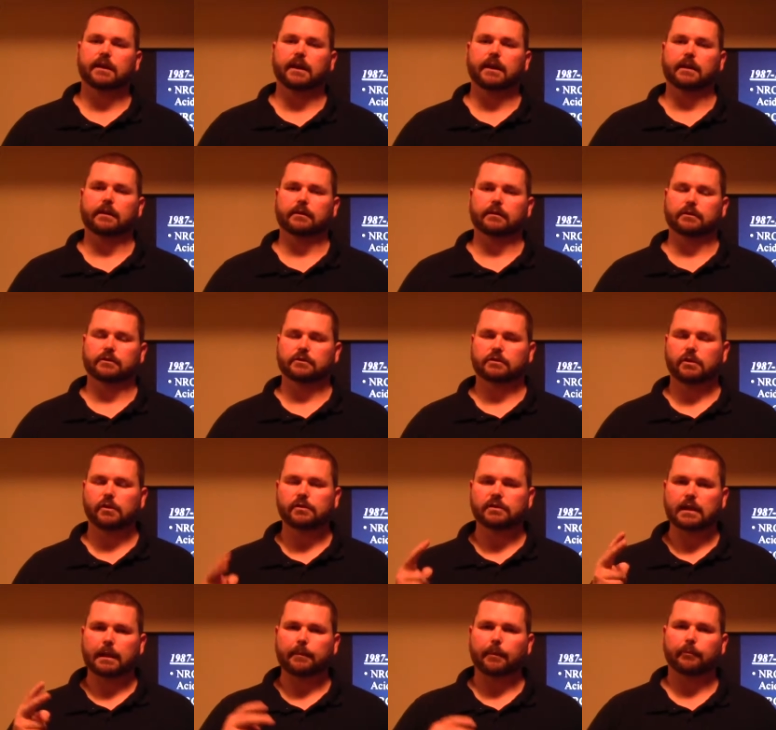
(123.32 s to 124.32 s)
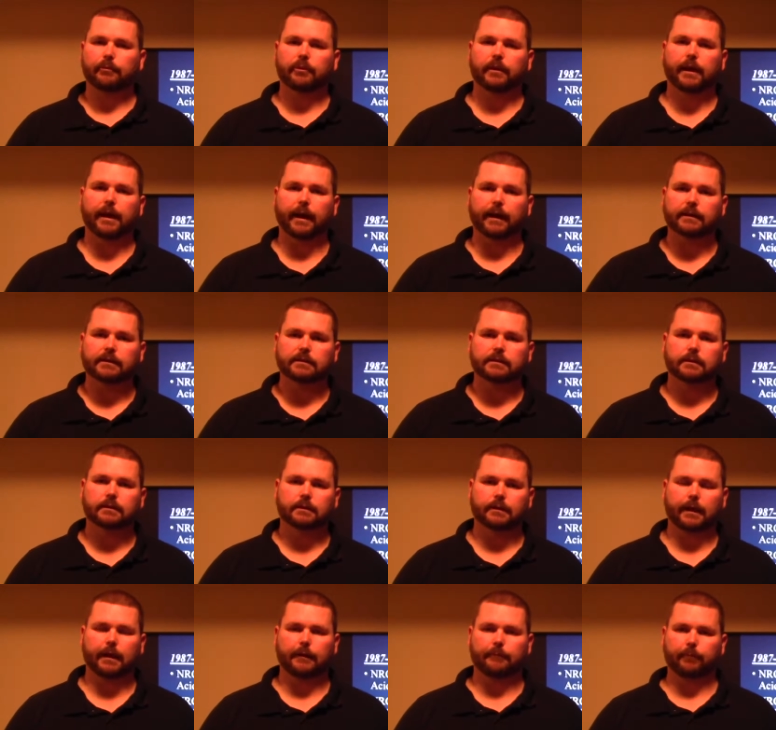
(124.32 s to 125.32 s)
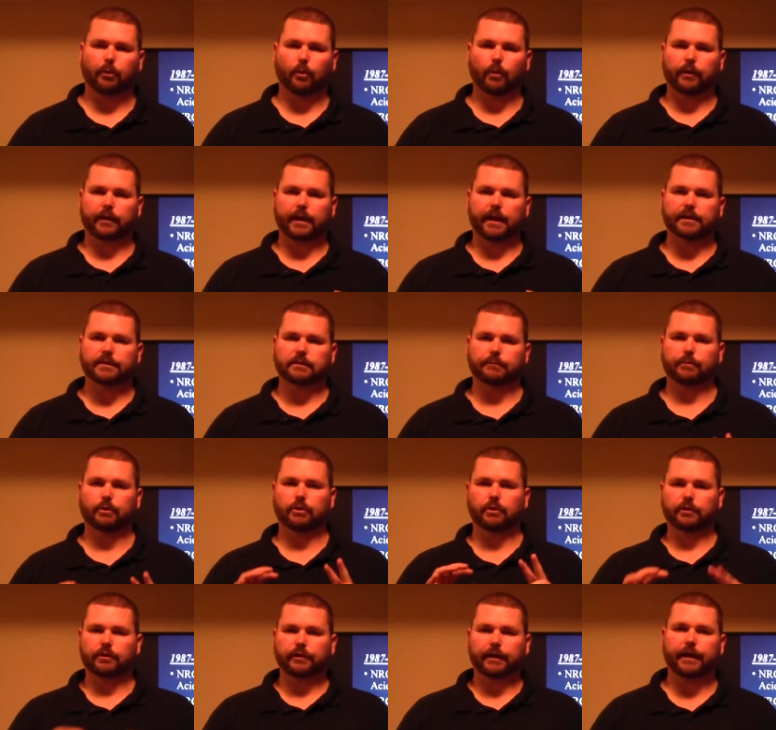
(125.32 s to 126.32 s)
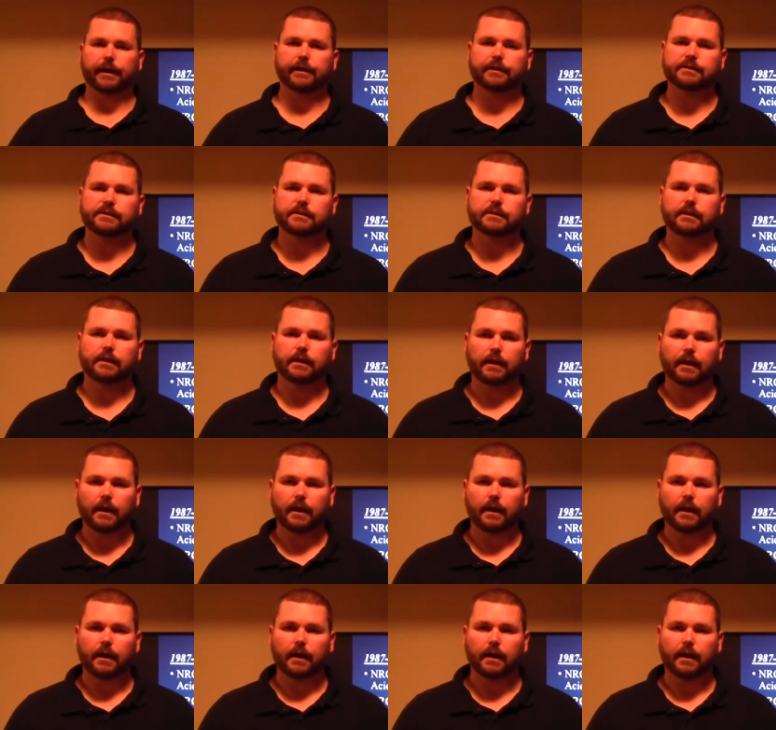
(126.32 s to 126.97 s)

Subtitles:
saying there's 2 separate plants that had boric acid put on their heads